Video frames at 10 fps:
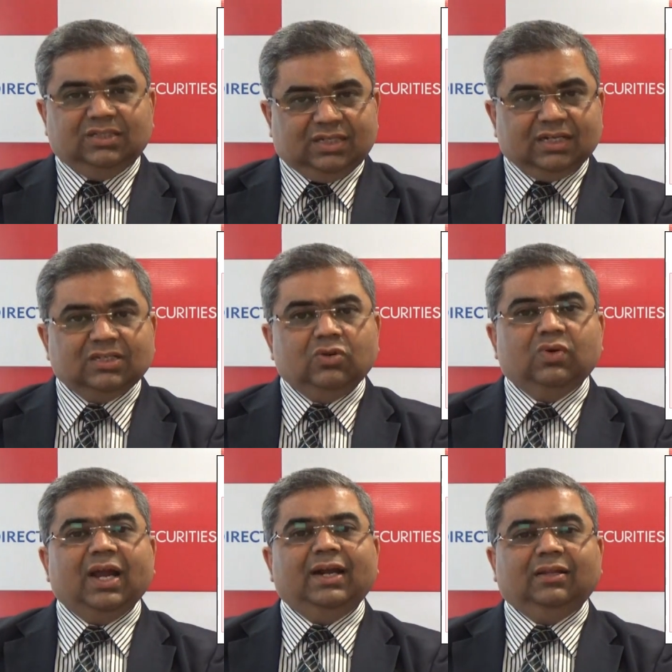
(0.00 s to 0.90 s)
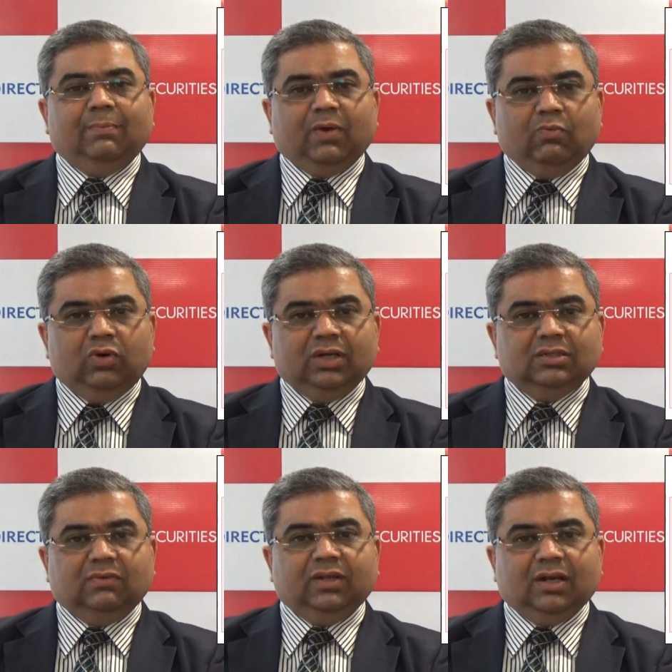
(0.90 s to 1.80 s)
just look at the
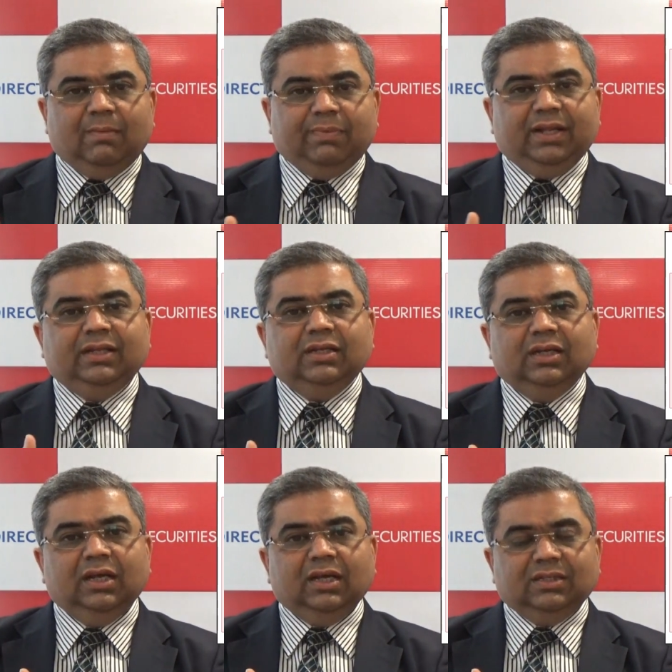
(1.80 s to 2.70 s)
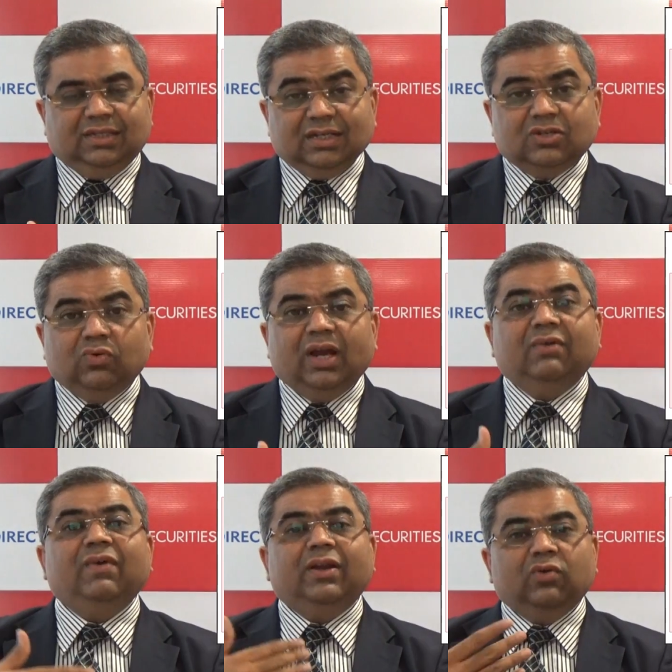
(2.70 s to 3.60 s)
promoters of the company. Just look
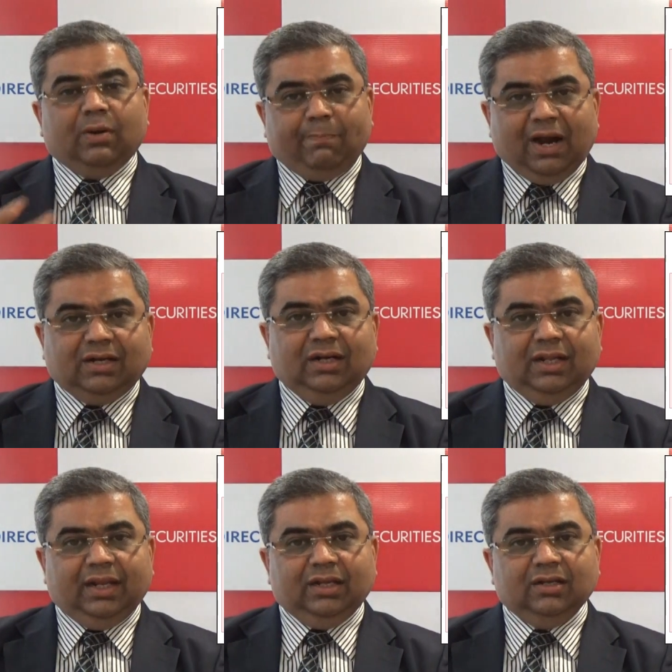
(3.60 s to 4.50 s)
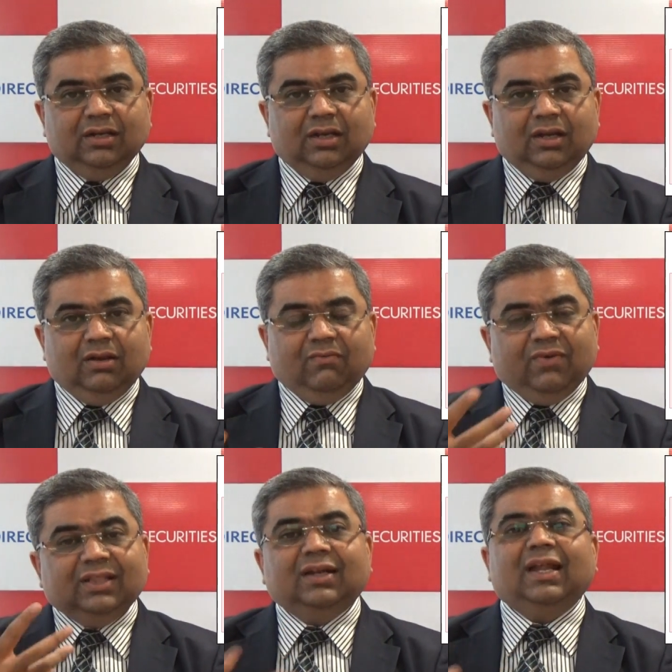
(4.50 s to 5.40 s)
at where you are partnering,
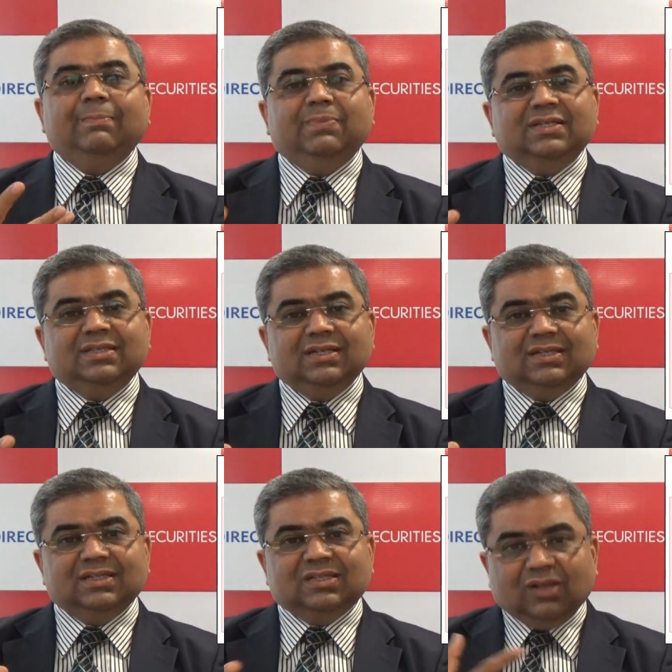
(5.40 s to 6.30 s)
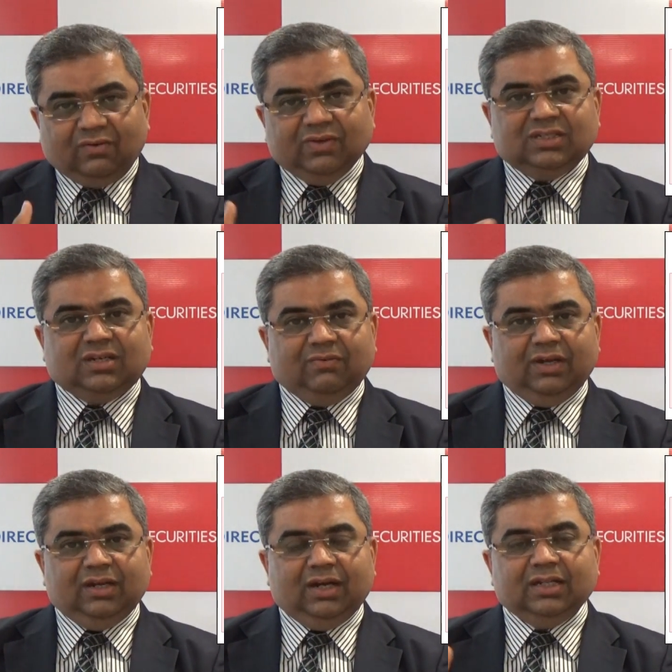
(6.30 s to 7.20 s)
whether that business is service
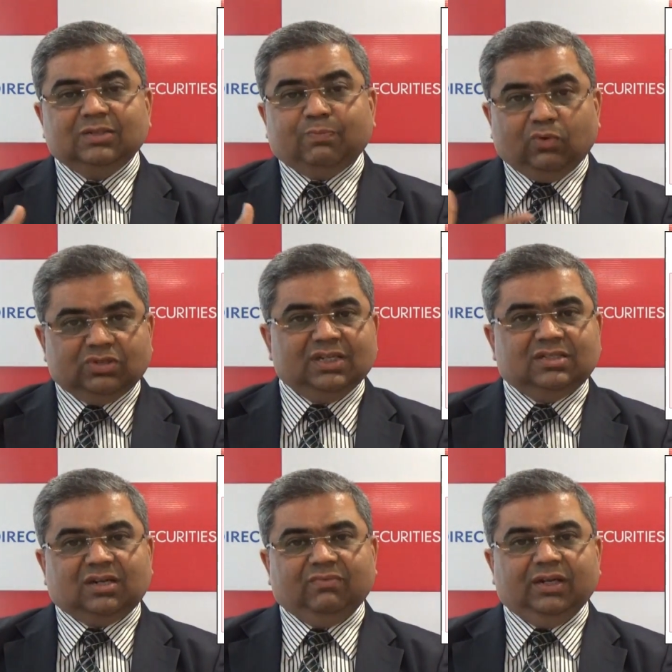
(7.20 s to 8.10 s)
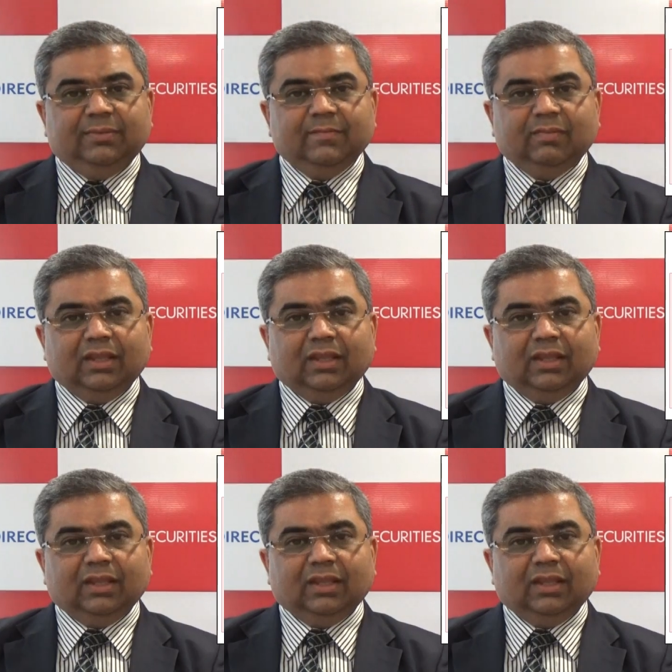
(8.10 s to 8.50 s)
driven, it is process driven.